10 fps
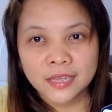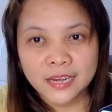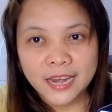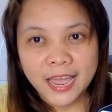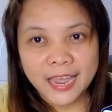
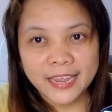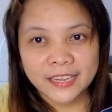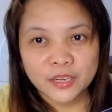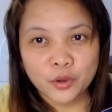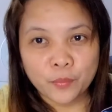
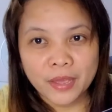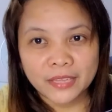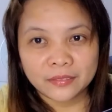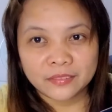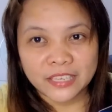like,
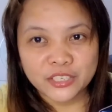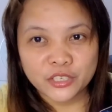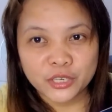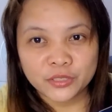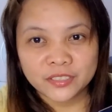comment, and
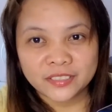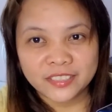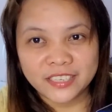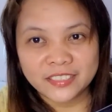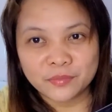share
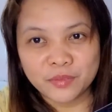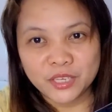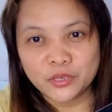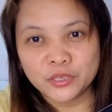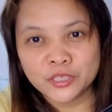this
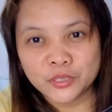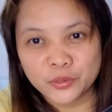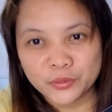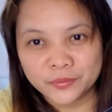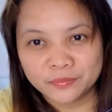video.
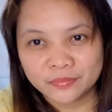So,